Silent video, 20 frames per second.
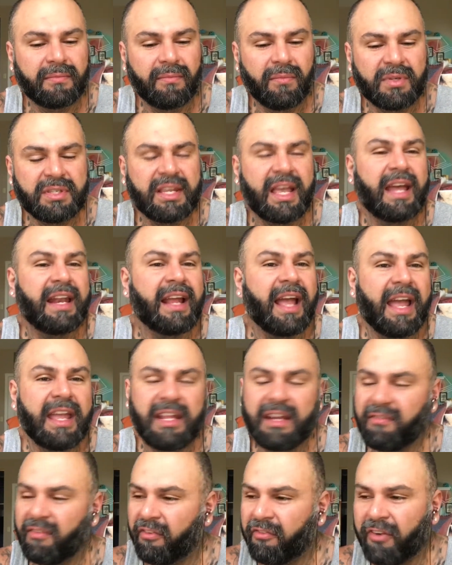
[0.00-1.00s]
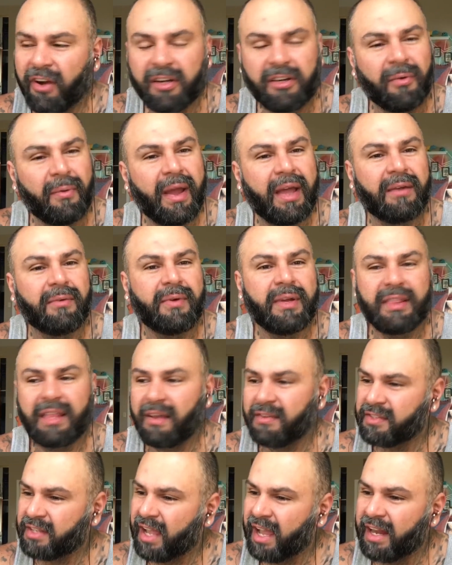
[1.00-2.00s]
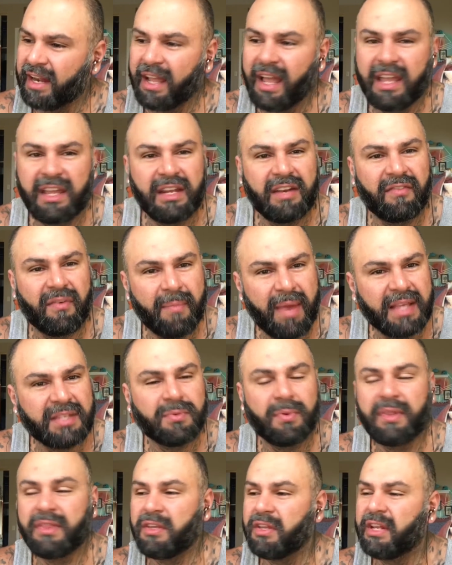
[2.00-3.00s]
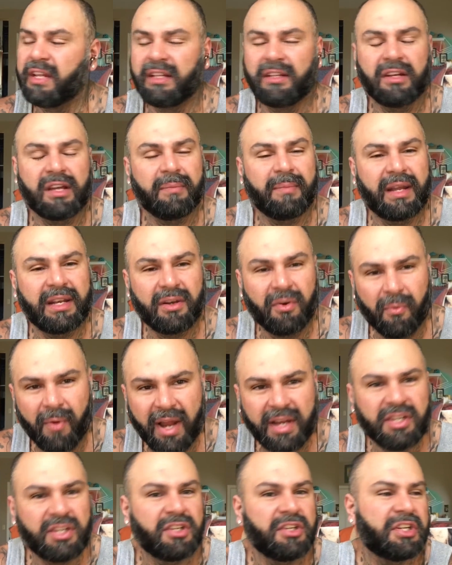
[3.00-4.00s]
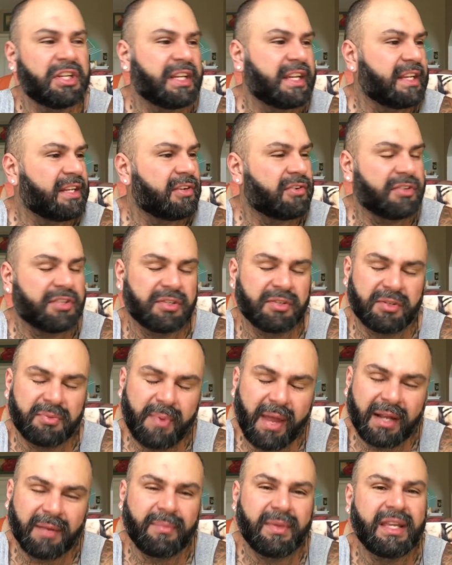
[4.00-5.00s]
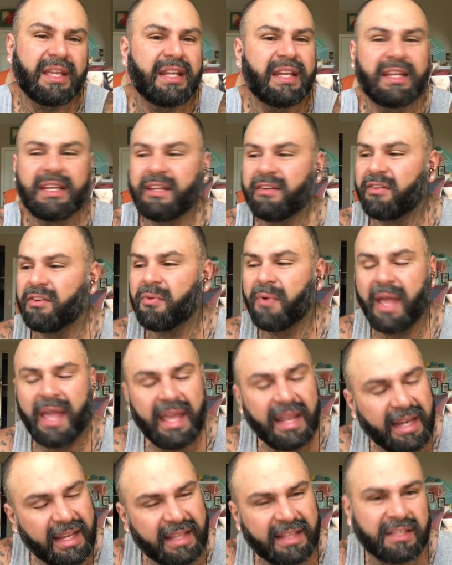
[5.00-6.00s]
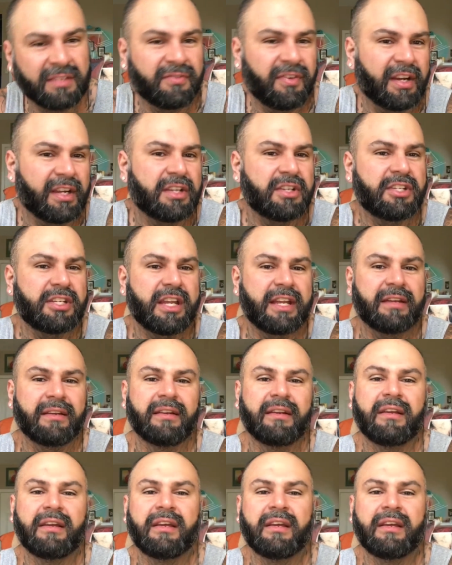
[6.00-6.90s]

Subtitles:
was the kind of guy you never fucked around with. I was the kind of guy you never messed with. You didn't look in my direction. You didn't disrespect me. You didn't do any of this fucking shit.